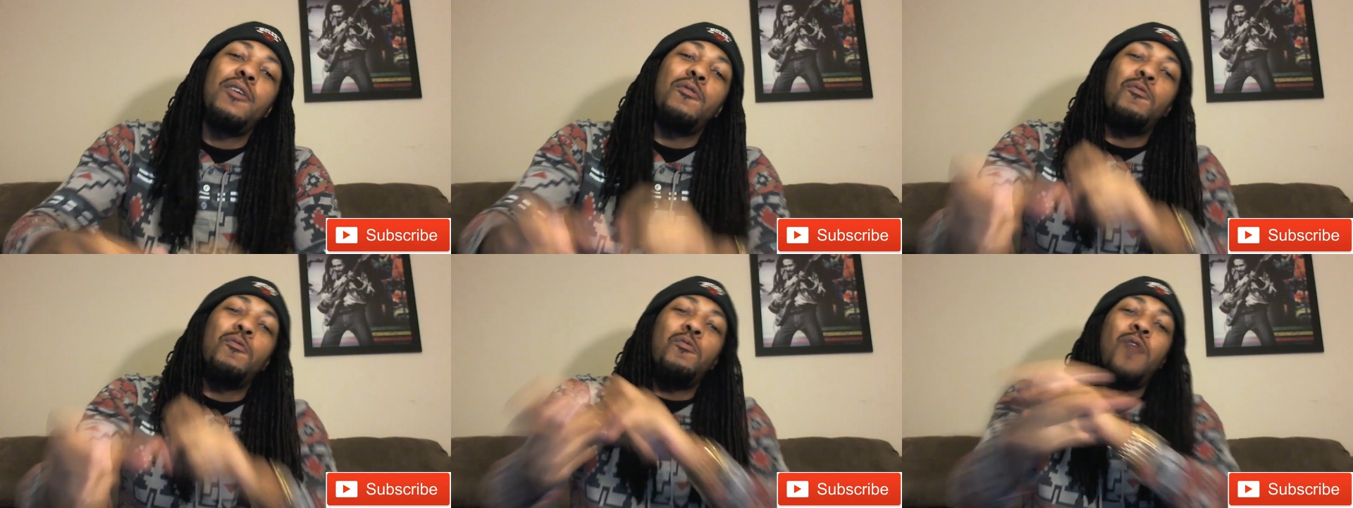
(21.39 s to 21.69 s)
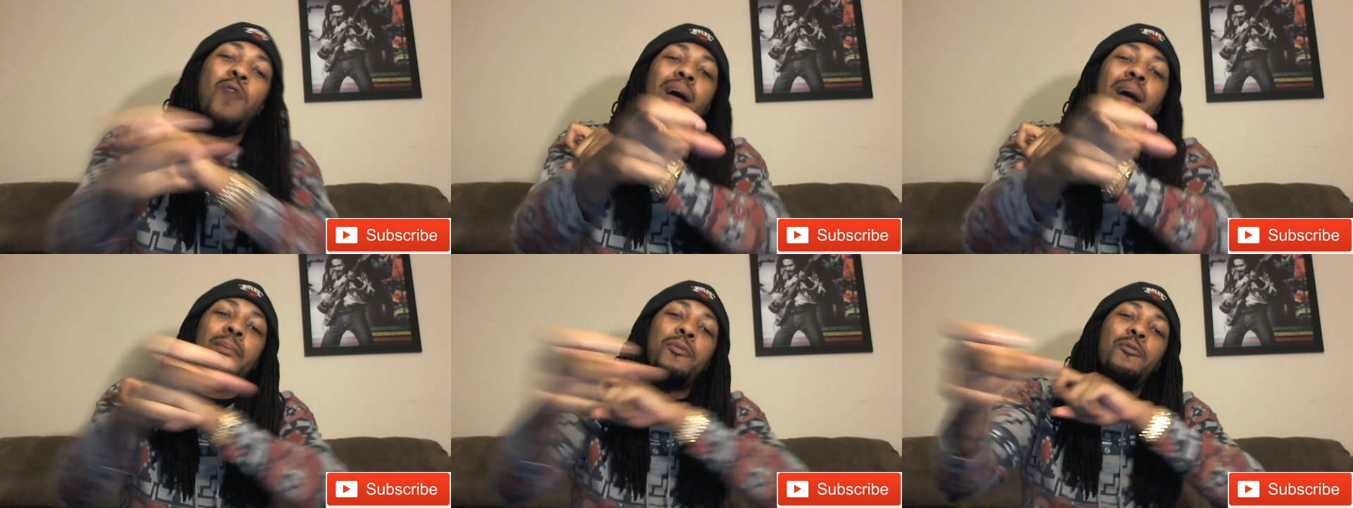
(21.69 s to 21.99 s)

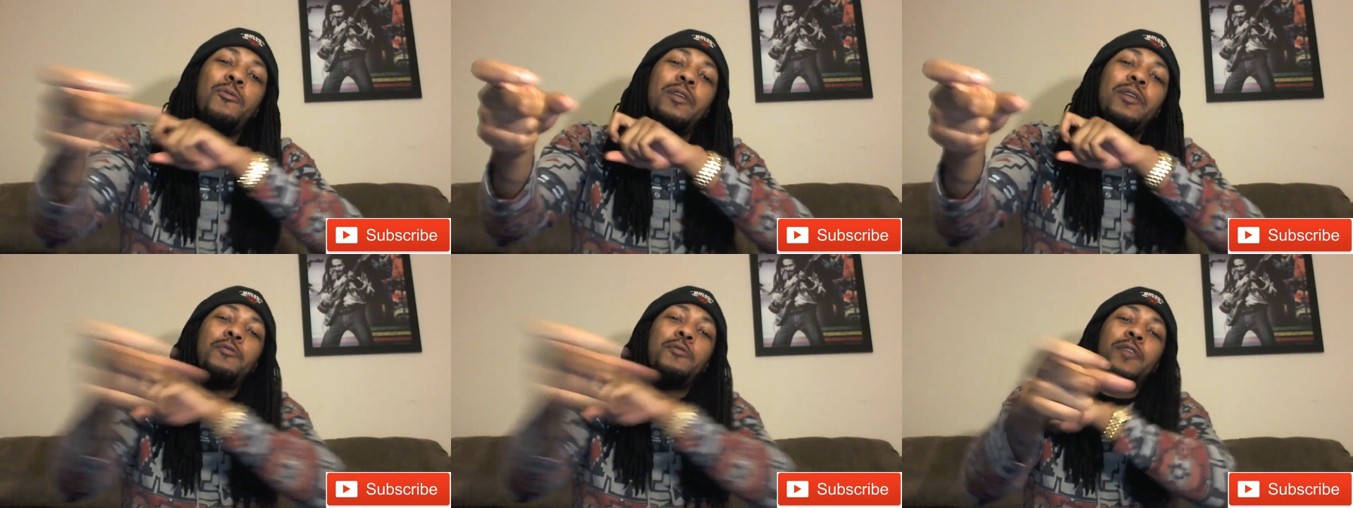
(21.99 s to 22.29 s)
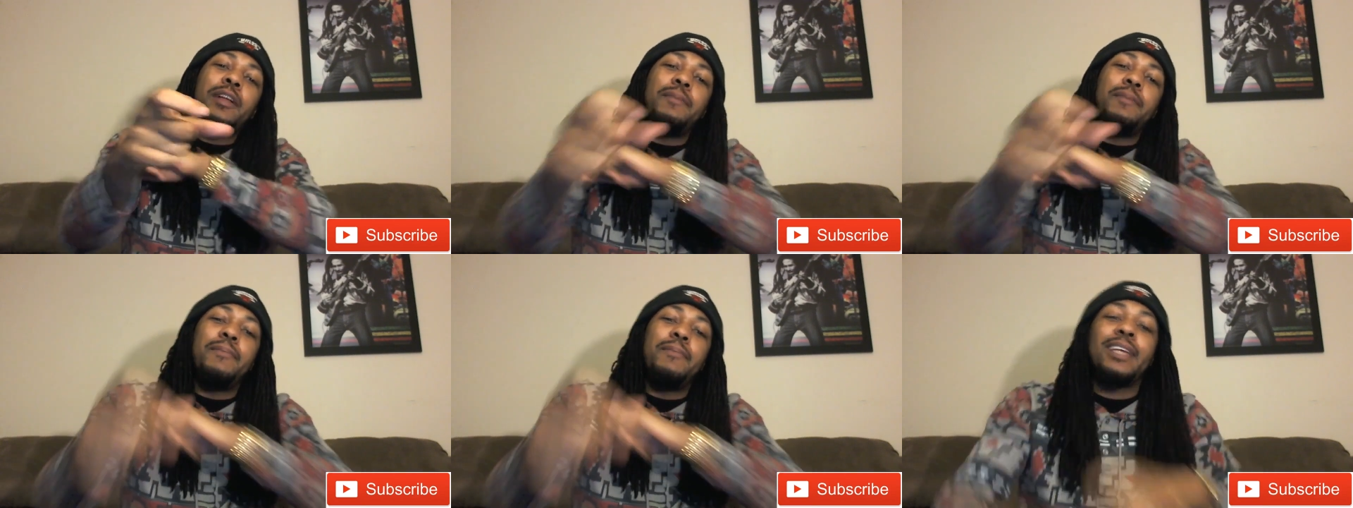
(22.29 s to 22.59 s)
Robbery
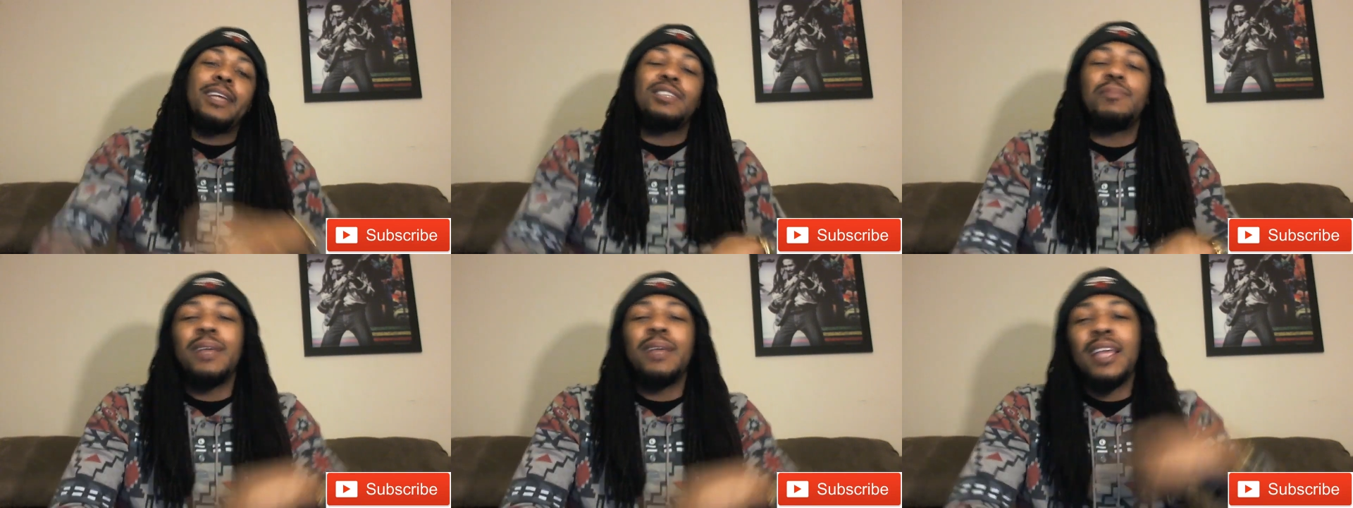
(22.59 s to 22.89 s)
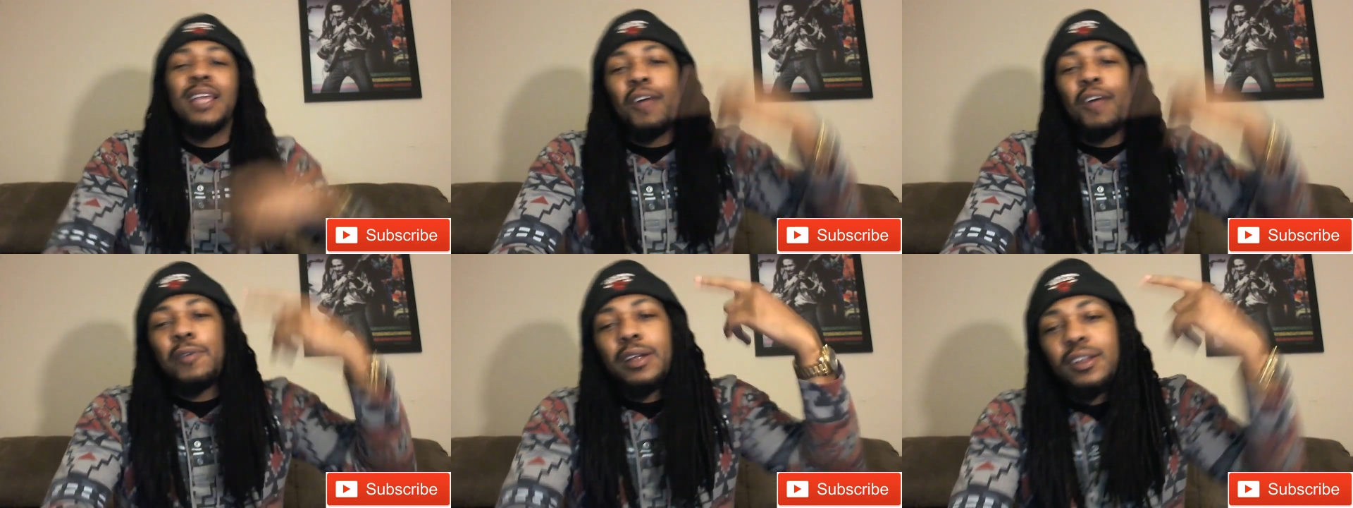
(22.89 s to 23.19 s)
remix, man.
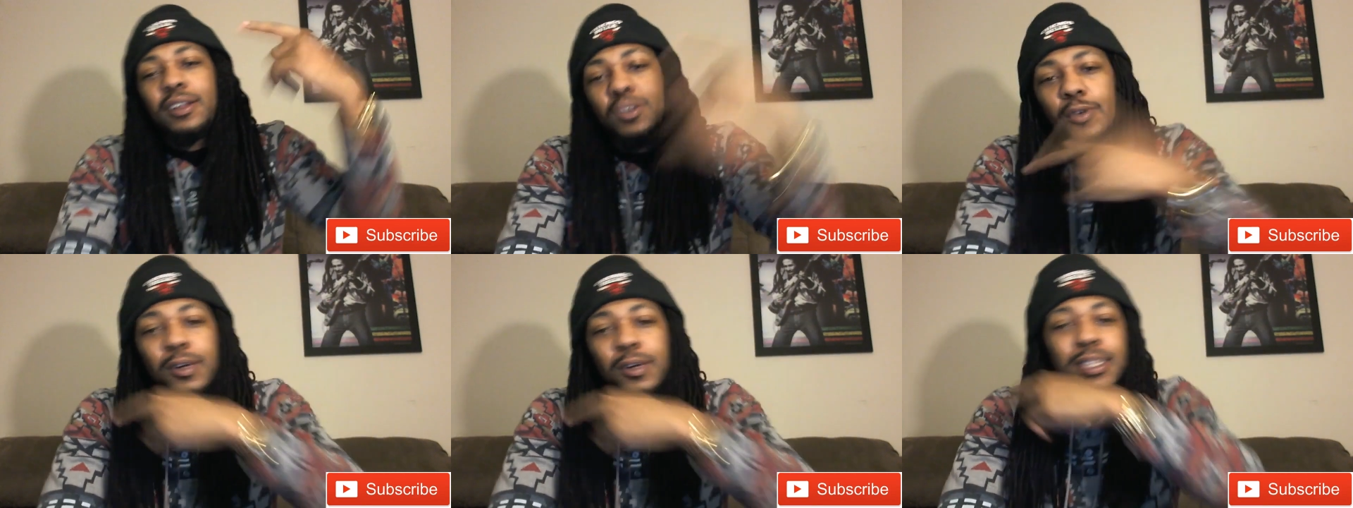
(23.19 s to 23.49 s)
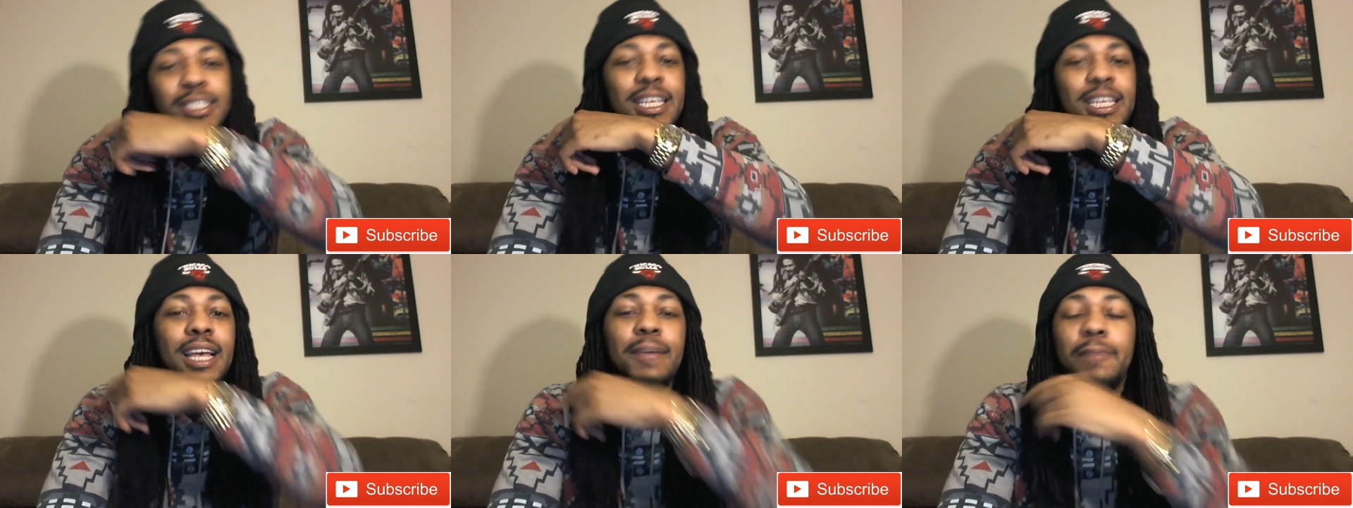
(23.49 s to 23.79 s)
Y'all already know what
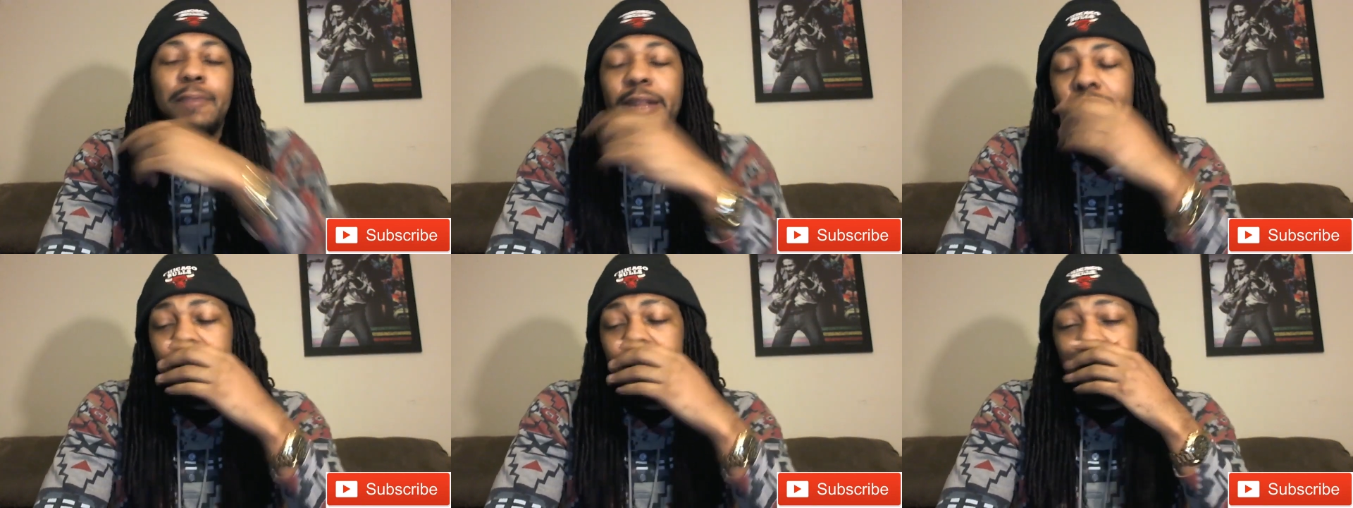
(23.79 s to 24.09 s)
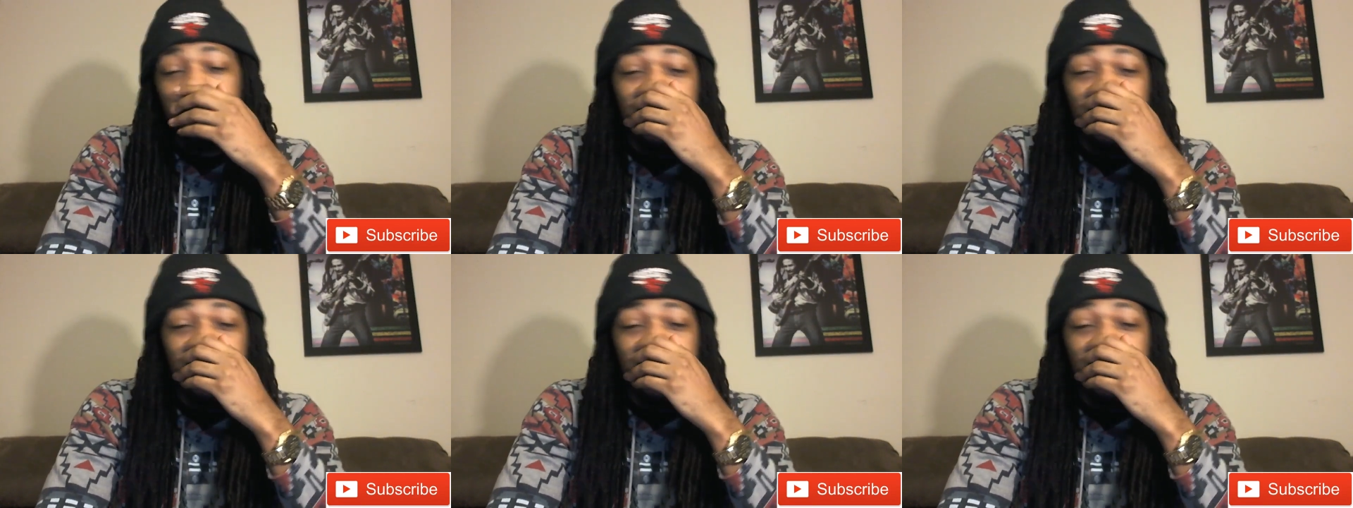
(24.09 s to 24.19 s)
time it is,